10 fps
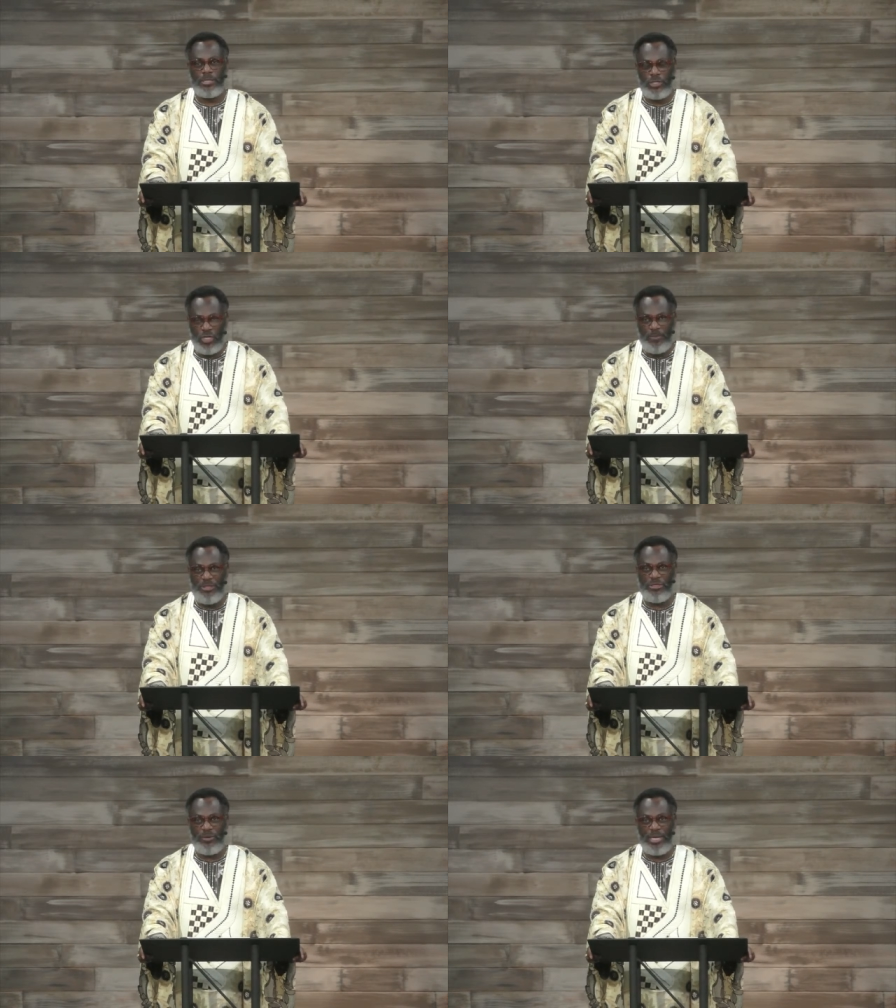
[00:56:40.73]
Number
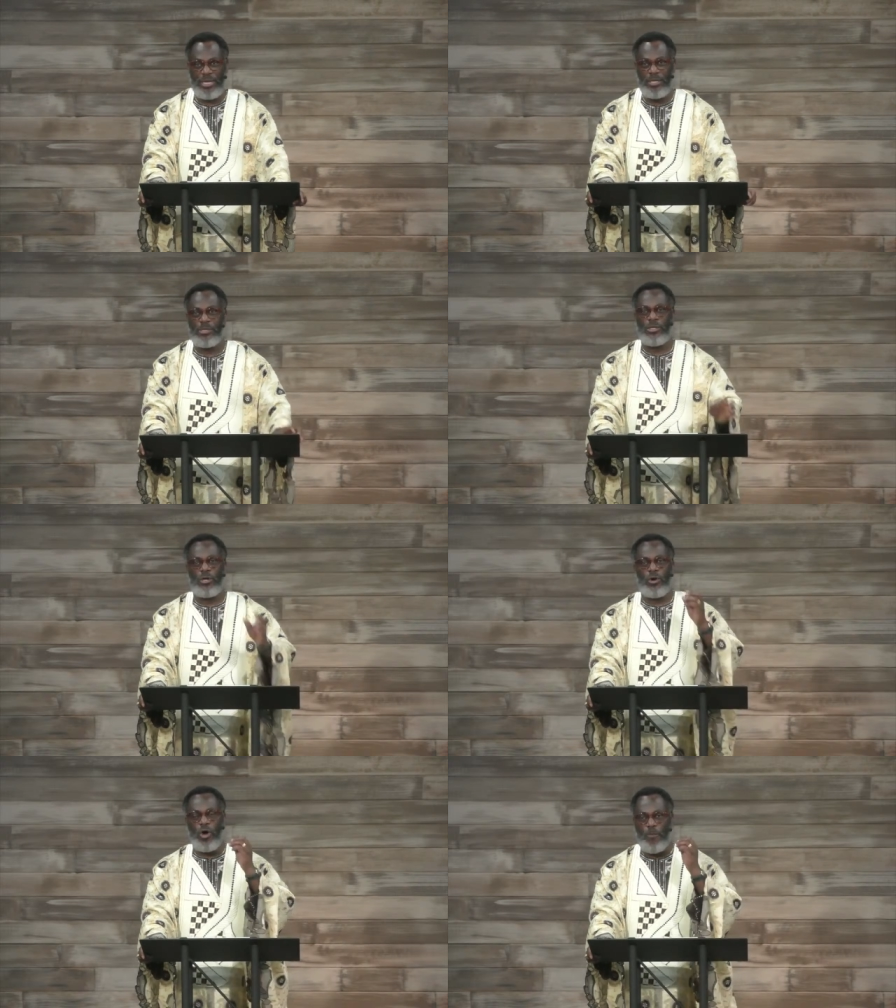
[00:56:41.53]
3,
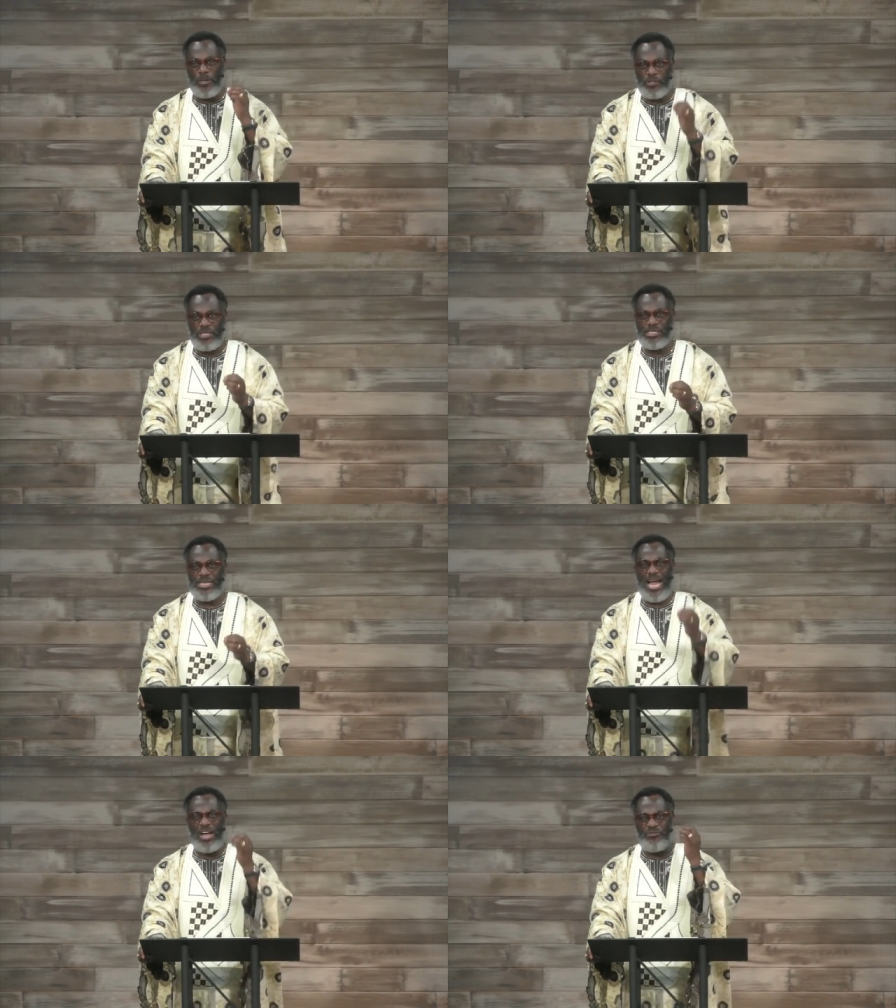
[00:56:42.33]
opportunities
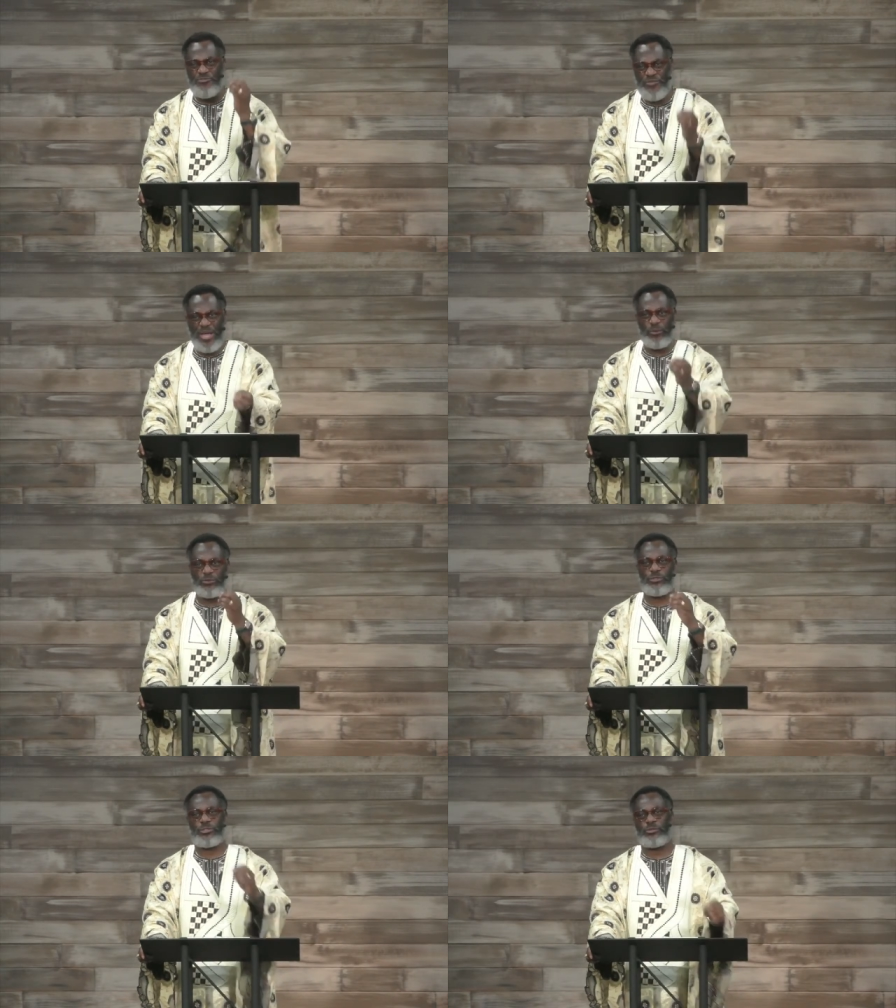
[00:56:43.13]
are
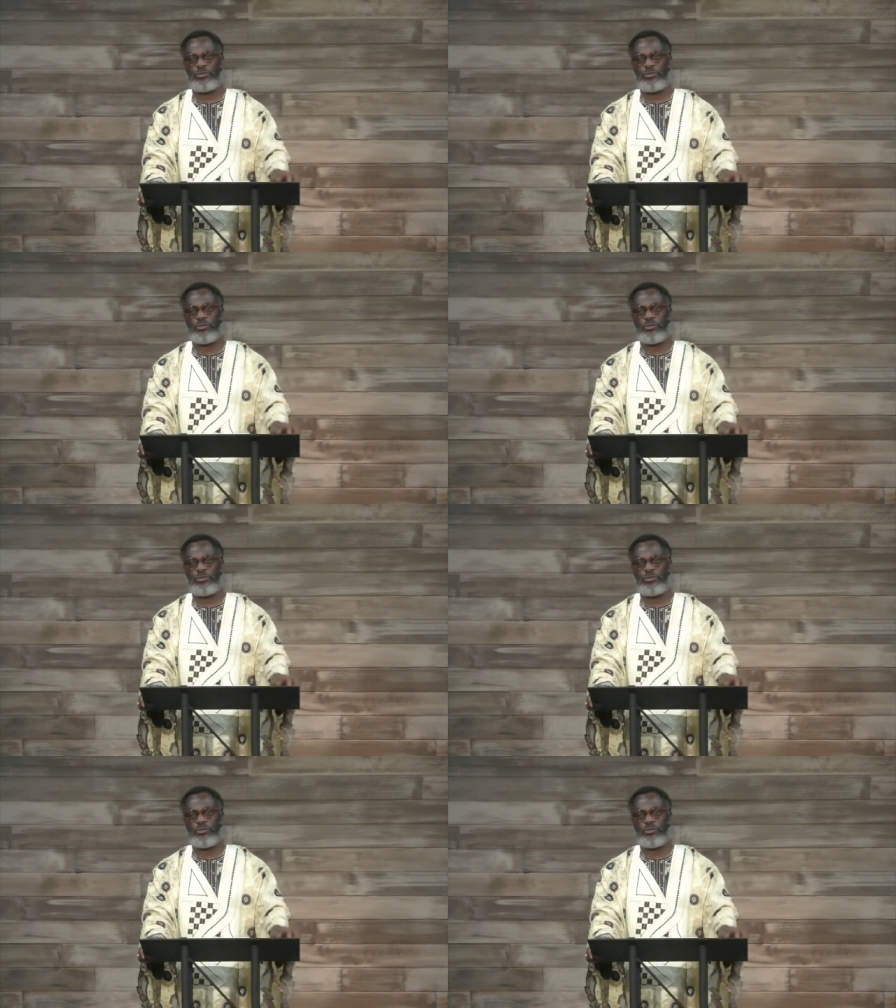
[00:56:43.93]
felt.